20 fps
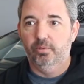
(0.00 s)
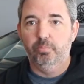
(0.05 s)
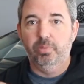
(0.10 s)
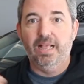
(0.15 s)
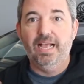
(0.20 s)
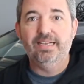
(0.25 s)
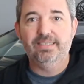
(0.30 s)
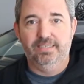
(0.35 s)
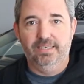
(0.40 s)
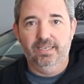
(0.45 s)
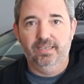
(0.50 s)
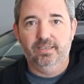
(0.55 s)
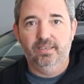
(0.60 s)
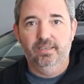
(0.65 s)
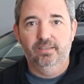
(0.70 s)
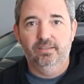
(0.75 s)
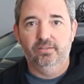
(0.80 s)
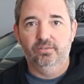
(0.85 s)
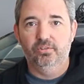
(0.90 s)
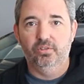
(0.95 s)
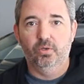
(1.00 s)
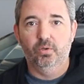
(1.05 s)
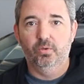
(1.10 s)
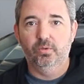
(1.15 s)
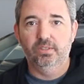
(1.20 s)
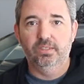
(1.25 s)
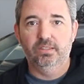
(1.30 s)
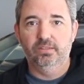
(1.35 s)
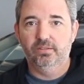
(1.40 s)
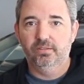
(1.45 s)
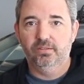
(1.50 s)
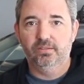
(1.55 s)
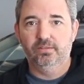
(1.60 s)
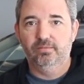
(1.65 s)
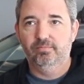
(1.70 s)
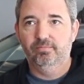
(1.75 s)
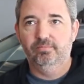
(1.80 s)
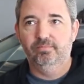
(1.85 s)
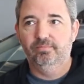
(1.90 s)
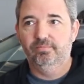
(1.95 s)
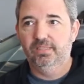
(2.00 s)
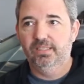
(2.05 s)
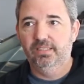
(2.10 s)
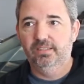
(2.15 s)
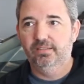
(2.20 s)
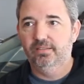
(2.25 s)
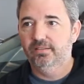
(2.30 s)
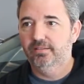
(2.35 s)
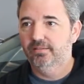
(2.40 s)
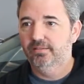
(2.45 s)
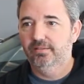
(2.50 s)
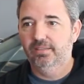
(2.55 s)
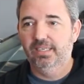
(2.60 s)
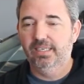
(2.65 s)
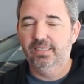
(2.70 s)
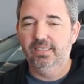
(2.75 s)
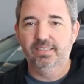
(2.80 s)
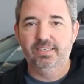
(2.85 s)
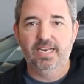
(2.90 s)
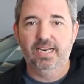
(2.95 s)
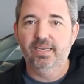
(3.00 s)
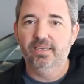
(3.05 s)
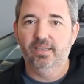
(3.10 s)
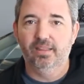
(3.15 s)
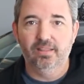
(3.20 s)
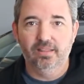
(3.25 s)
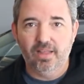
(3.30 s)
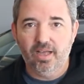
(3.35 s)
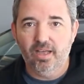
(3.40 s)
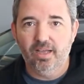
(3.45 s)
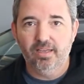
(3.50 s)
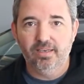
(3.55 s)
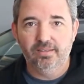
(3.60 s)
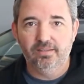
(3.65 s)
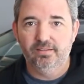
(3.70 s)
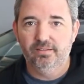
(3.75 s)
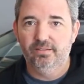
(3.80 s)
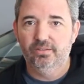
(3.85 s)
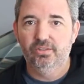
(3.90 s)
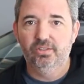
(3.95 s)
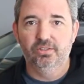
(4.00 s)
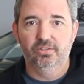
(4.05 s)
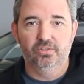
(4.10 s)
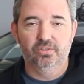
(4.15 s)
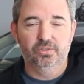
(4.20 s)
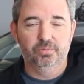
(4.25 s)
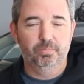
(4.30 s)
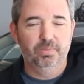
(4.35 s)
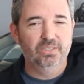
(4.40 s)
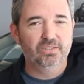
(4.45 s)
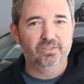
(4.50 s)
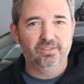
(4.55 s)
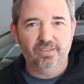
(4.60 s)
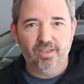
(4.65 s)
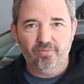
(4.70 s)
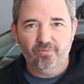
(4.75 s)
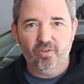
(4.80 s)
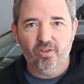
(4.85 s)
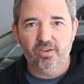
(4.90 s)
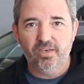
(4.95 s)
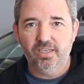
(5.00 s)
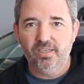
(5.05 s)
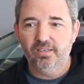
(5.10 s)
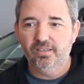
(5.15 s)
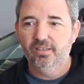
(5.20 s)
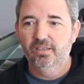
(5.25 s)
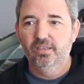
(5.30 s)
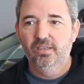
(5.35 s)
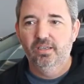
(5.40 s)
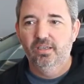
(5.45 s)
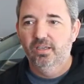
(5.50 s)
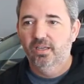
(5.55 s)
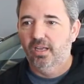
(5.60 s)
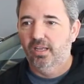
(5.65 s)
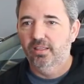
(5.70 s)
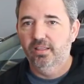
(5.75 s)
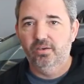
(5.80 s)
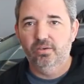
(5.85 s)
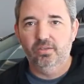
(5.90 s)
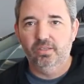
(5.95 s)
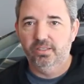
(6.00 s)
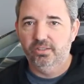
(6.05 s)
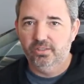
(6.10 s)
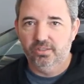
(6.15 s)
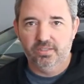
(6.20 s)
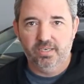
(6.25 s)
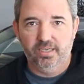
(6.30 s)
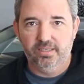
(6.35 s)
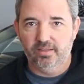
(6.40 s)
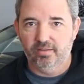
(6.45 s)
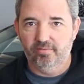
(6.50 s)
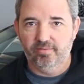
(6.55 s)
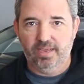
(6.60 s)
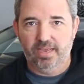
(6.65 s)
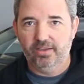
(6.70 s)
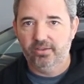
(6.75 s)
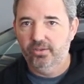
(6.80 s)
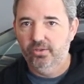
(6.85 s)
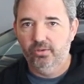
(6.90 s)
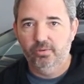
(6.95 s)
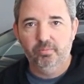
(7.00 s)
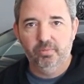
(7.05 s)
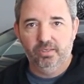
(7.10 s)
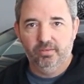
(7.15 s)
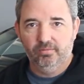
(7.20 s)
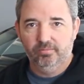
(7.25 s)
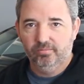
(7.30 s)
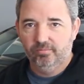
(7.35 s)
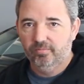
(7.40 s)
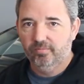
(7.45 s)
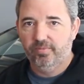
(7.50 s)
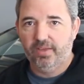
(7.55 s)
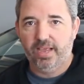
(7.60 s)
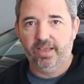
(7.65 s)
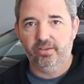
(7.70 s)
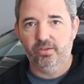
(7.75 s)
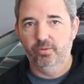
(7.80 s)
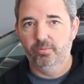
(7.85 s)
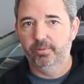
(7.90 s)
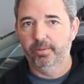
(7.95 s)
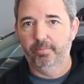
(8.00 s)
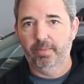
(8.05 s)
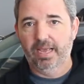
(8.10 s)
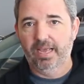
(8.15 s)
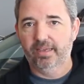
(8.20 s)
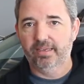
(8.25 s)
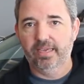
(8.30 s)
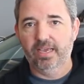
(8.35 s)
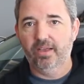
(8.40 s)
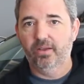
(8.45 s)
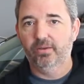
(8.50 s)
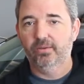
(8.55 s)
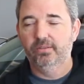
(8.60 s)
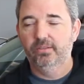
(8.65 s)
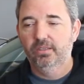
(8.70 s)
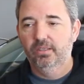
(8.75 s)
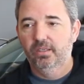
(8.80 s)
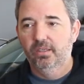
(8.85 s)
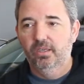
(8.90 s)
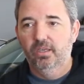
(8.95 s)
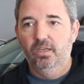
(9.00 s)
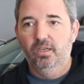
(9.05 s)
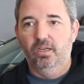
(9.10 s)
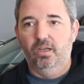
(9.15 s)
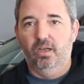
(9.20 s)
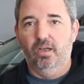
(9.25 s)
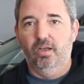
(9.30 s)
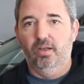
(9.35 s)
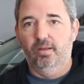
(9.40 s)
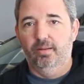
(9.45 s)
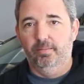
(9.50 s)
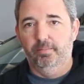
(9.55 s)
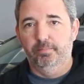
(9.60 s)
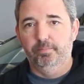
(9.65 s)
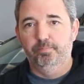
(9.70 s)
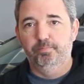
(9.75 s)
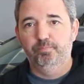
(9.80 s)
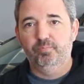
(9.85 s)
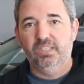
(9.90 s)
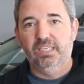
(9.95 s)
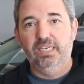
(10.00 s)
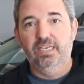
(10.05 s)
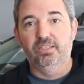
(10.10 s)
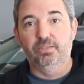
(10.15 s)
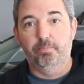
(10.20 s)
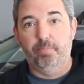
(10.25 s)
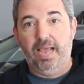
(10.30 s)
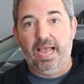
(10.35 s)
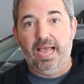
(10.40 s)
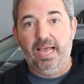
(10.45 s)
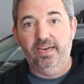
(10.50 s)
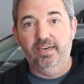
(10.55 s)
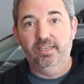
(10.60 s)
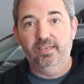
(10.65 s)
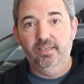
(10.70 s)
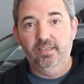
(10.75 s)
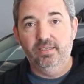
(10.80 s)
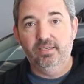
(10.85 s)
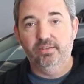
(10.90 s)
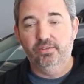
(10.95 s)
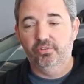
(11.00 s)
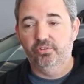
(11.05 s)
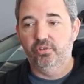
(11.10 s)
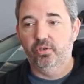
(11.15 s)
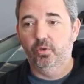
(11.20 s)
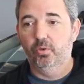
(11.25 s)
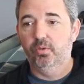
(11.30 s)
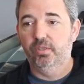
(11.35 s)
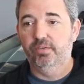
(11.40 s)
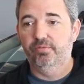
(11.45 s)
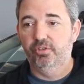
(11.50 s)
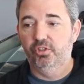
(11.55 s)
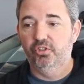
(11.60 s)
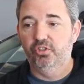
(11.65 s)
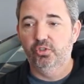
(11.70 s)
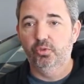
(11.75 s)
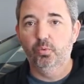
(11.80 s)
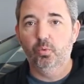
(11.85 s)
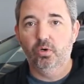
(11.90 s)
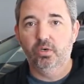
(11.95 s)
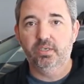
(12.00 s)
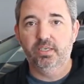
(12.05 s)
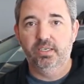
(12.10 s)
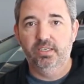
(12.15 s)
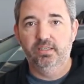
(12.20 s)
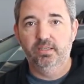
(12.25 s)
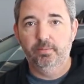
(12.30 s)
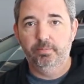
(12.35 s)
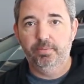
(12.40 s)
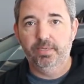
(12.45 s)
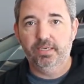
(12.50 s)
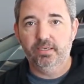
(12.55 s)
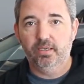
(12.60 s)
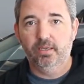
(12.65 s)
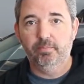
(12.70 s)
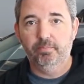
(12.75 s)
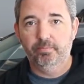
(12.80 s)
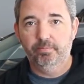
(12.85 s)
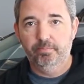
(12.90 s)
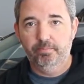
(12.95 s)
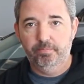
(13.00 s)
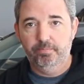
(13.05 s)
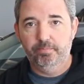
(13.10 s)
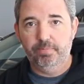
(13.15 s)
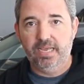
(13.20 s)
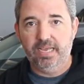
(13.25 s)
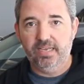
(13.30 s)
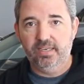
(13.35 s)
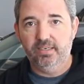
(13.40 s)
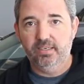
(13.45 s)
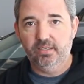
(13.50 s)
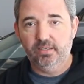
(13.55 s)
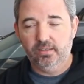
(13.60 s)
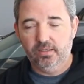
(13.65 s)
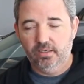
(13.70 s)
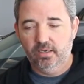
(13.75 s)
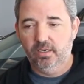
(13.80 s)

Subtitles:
plastic. So it can take a lot. You can spill stuff on it. I literally just take the vacuum and vacuum the back out. It's padded, so if you do work in the pickup bed,